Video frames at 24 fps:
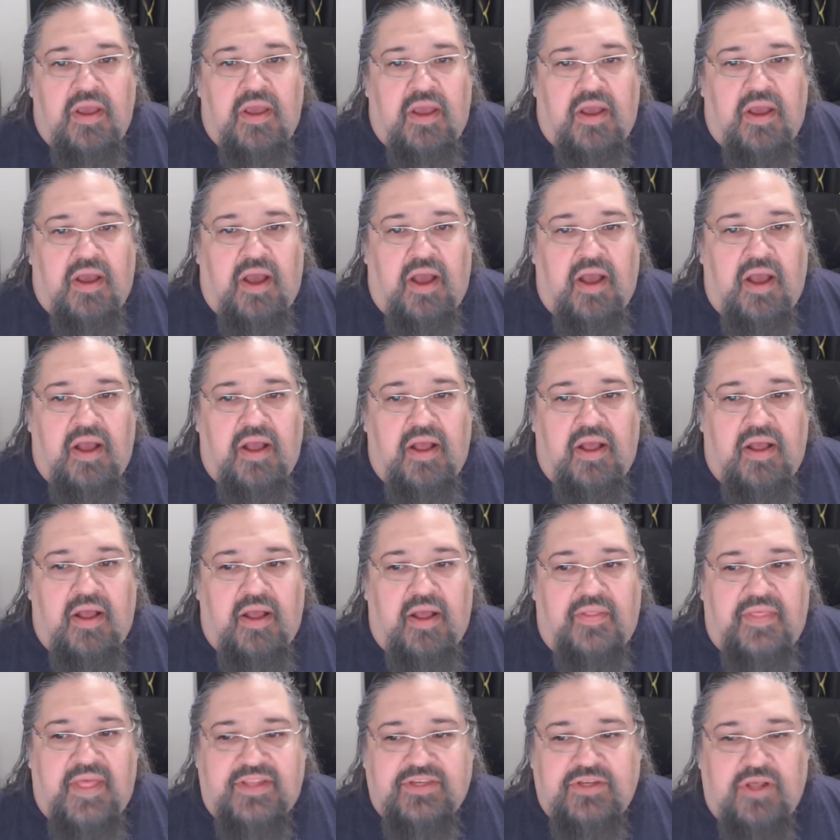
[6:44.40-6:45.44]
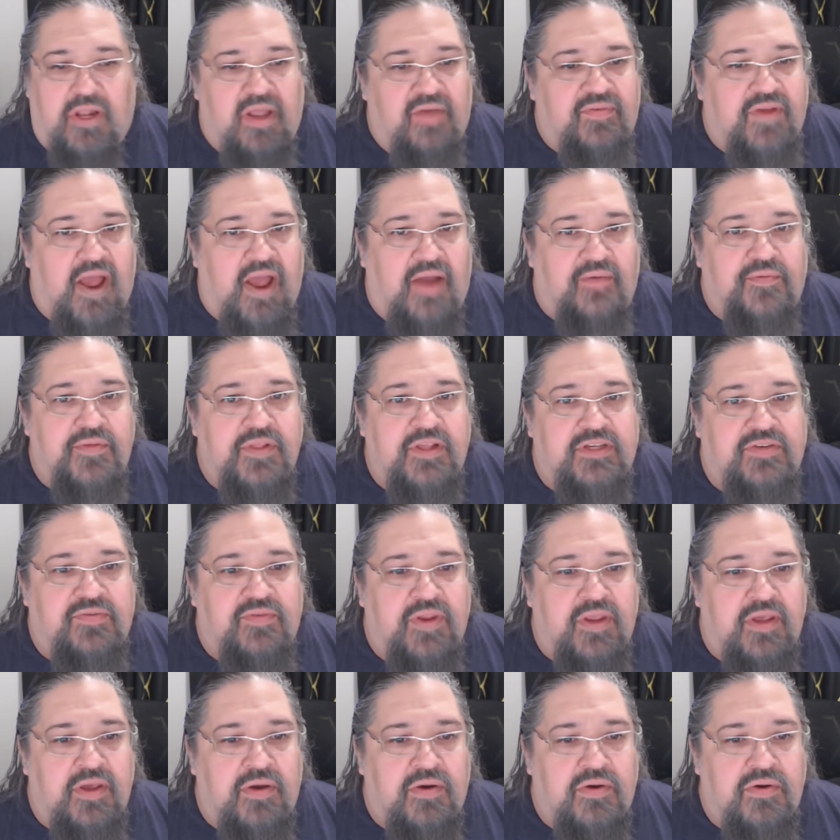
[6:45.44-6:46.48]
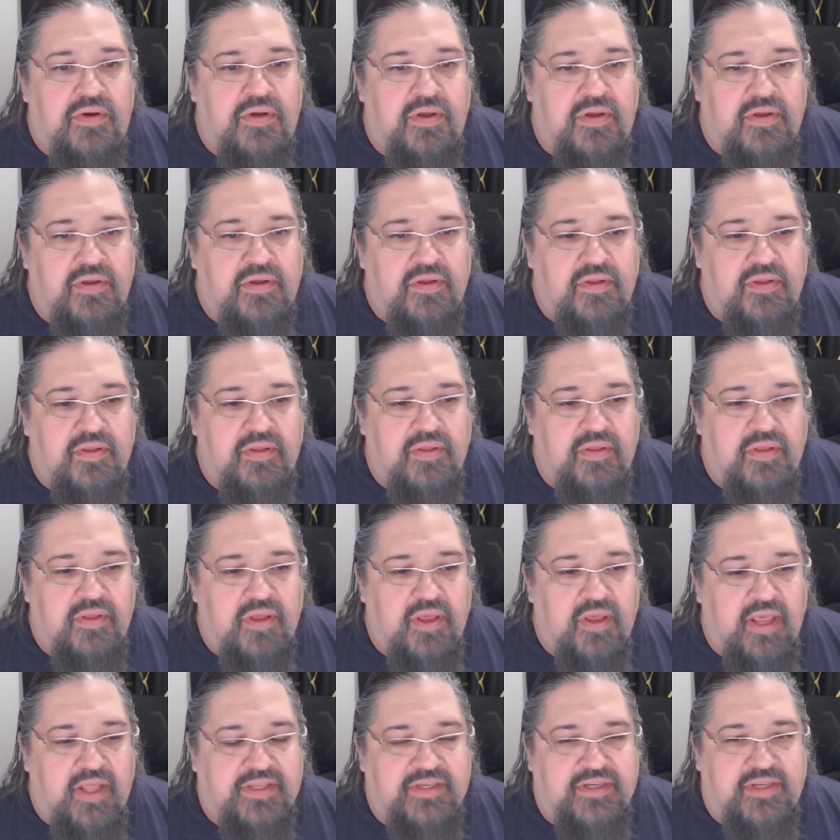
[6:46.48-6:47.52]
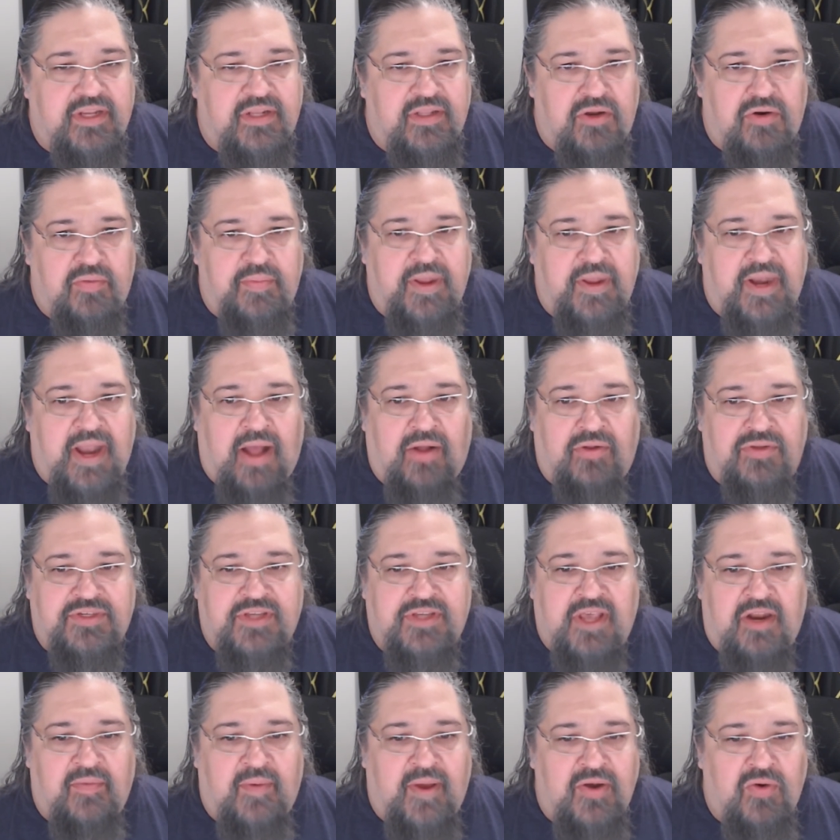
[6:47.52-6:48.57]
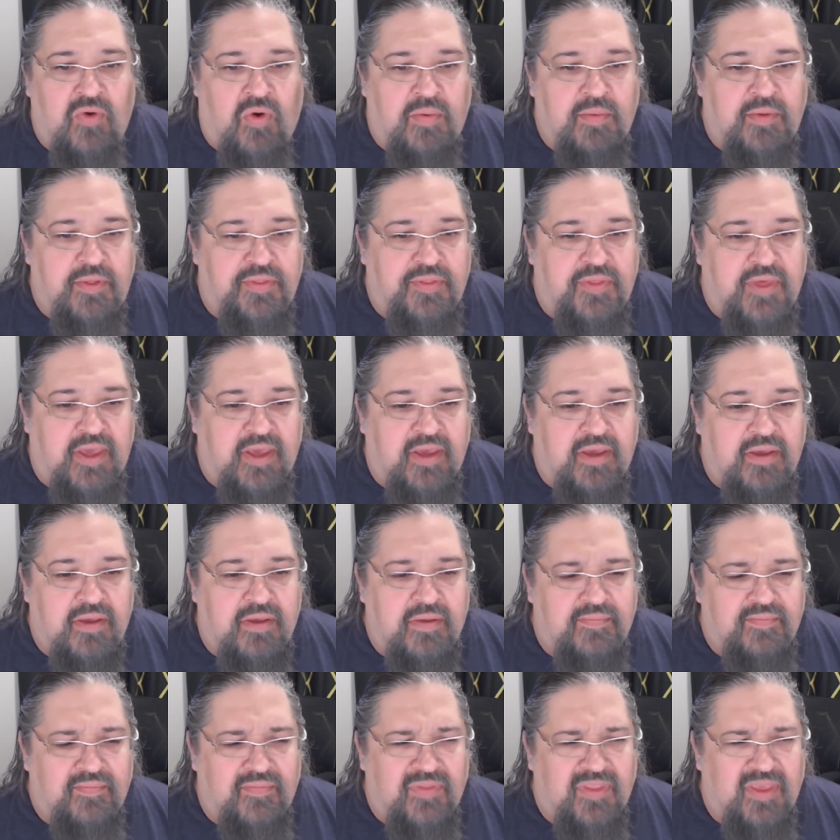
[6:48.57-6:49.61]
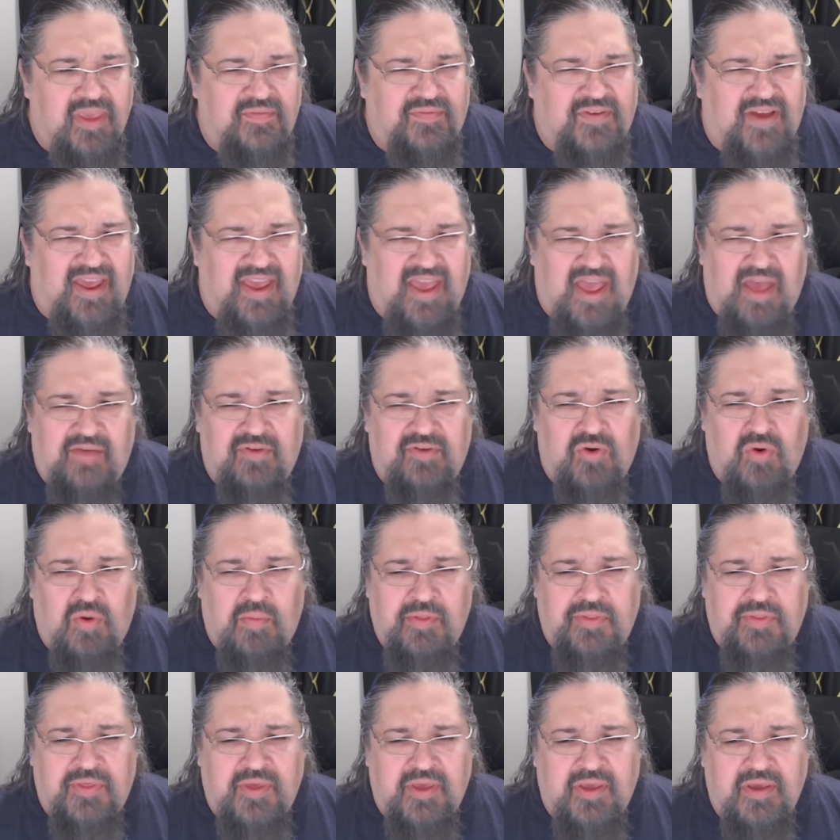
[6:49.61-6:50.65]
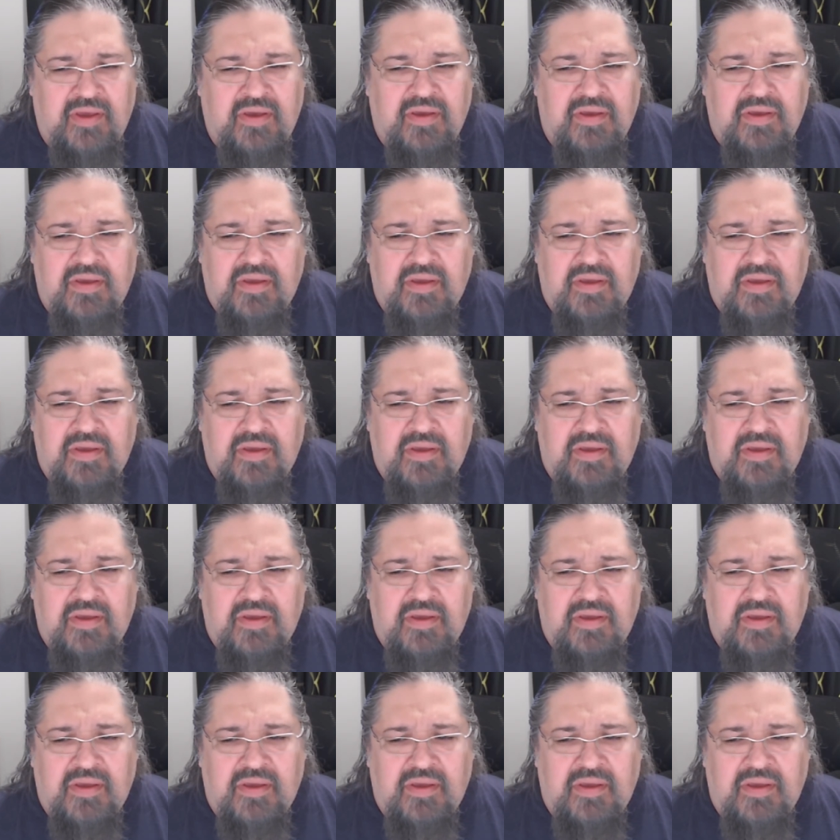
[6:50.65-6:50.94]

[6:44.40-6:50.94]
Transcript: That's all I've got for this video. It's a little bit outside of my normal thing, if I have a normal thing.